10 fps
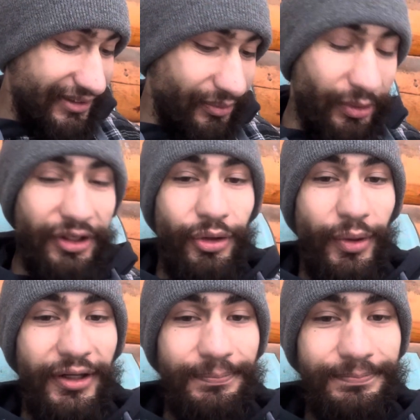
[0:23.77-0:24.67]
Well,
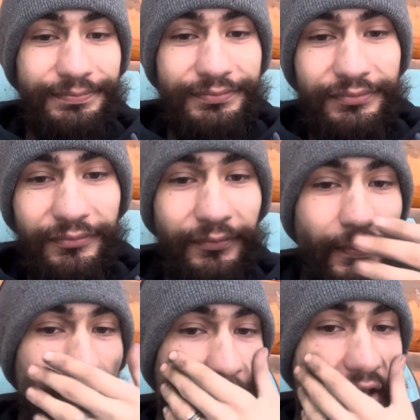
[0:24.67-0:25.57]
anyway,
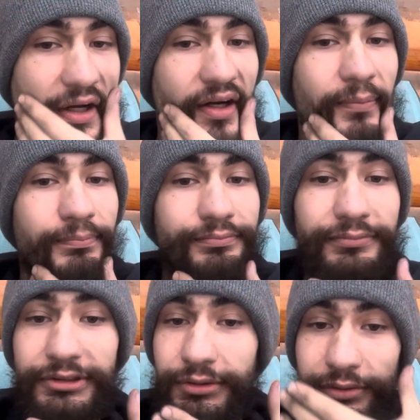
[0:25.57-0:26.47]
about
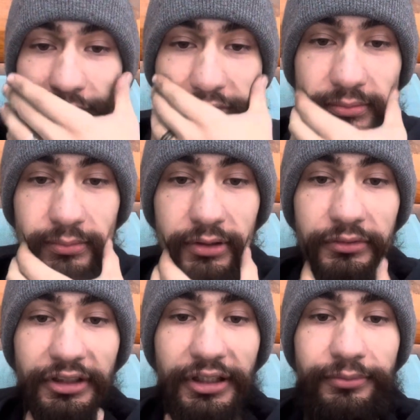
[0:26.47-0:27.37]

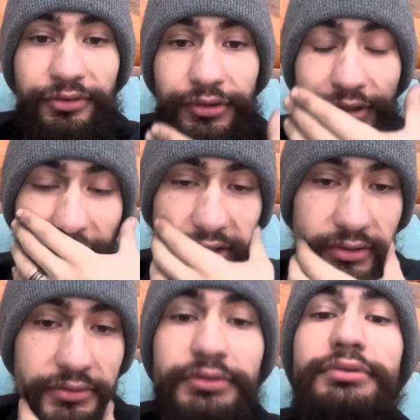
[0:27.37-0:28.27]
time for
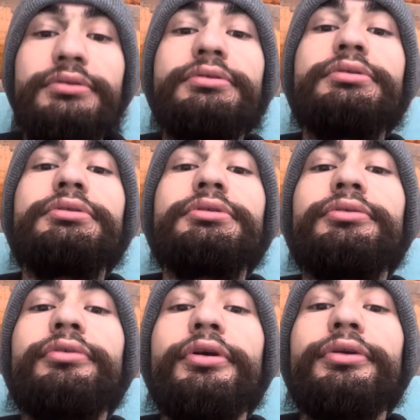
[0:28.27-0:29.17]

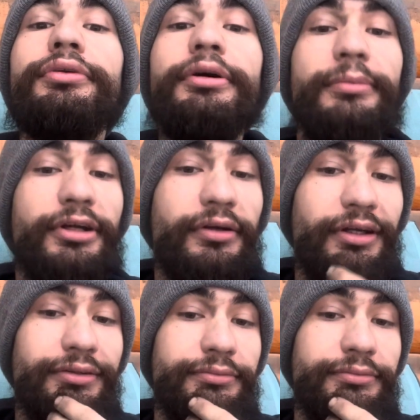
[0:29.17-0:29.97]
a trim here, eh?